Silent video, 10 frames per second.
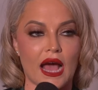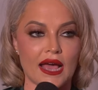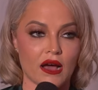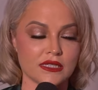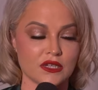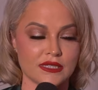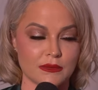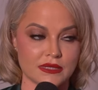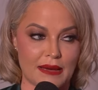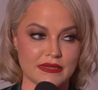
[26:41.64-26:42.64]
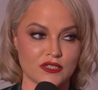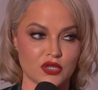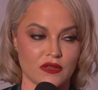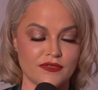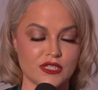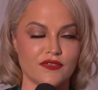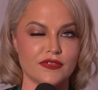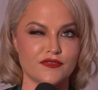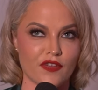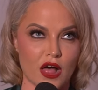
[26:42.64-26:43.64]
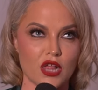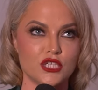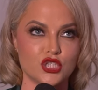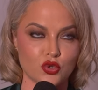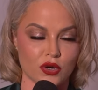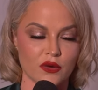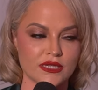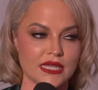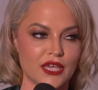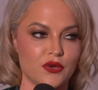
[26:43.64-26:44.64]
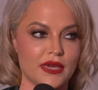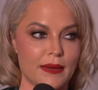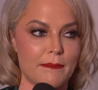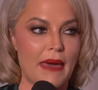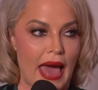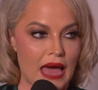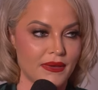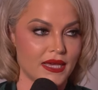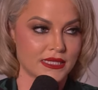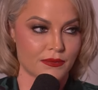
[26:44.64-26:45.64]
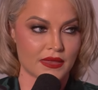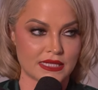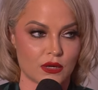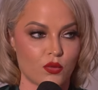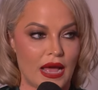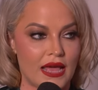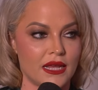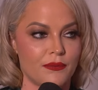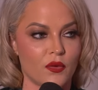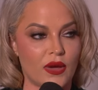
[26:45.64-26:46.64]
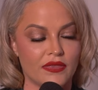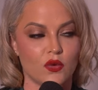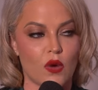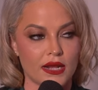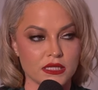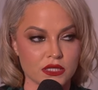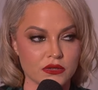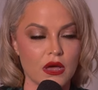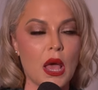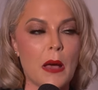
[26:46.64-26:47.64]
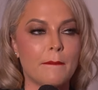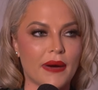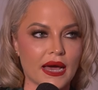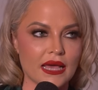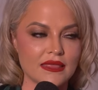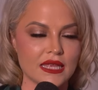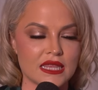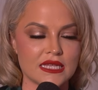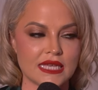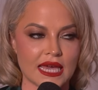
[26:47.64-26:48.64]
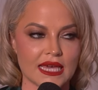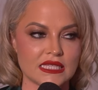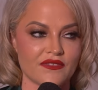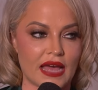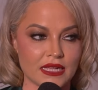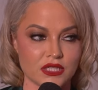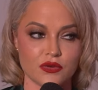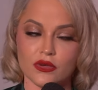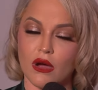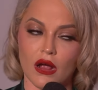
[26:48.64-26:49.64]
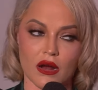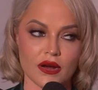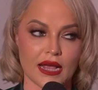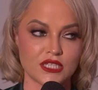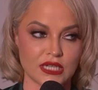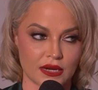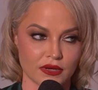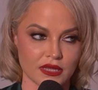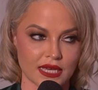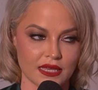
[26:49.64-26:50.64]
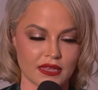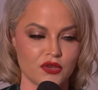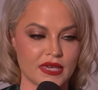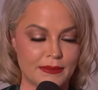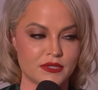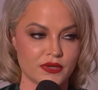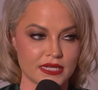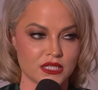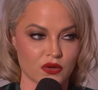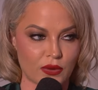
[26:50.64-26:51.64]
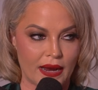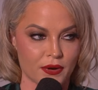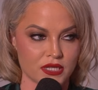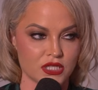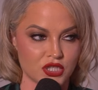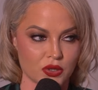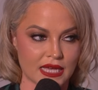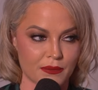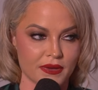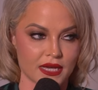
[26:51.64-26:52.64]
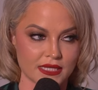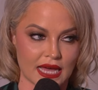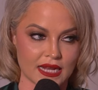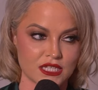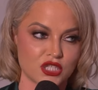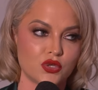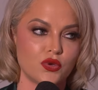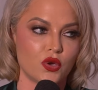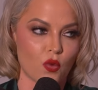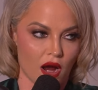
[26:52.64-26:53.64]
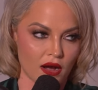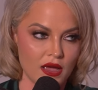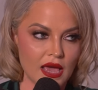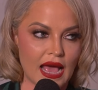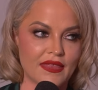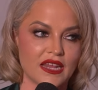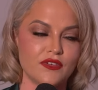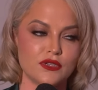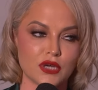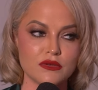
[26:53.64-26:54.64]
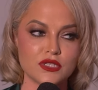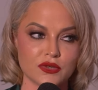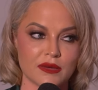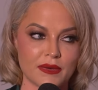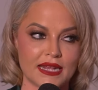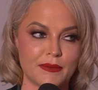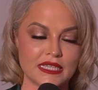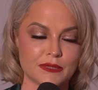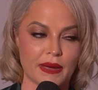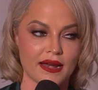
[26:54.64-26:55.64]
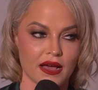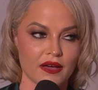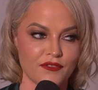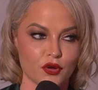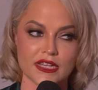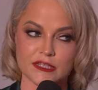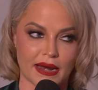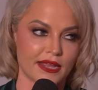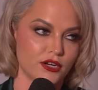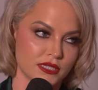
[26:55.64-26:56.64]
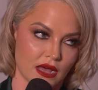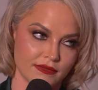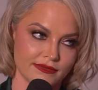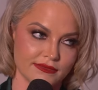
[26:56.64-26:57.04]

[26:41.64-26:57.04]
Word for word: I also sometimes it shows fallen short was like you get mad because some things don't end up the way that you wanted to. Yeah. But at the end of the day, is if that's who you are generally, then you keep doing it until the right person shows up because that is just who you are. Yeah. And then if you don't do it in be spite of you're only spiting yourself.